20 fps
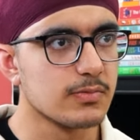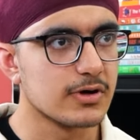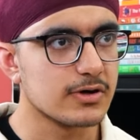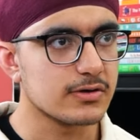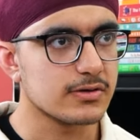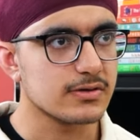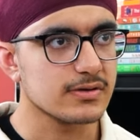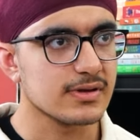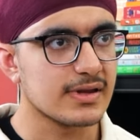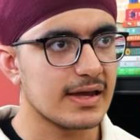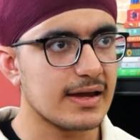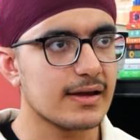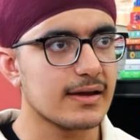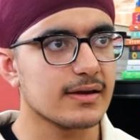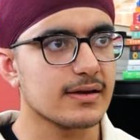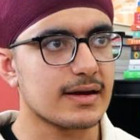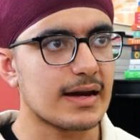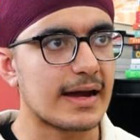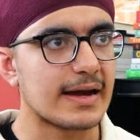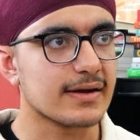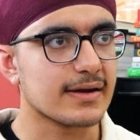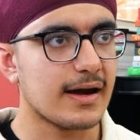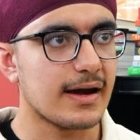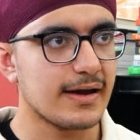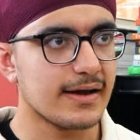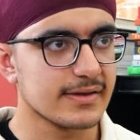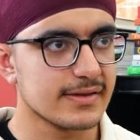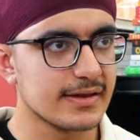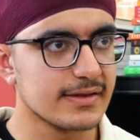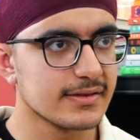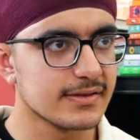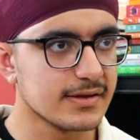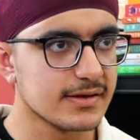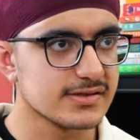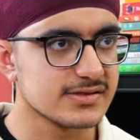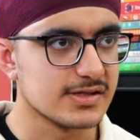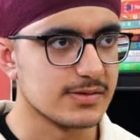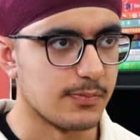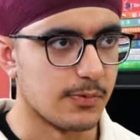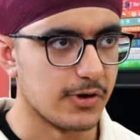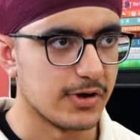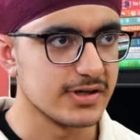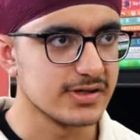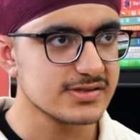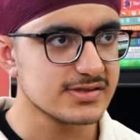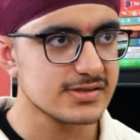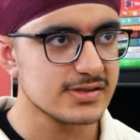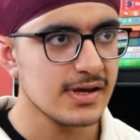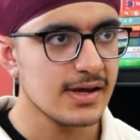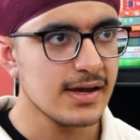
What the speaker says: but they rank higher than the sepoys.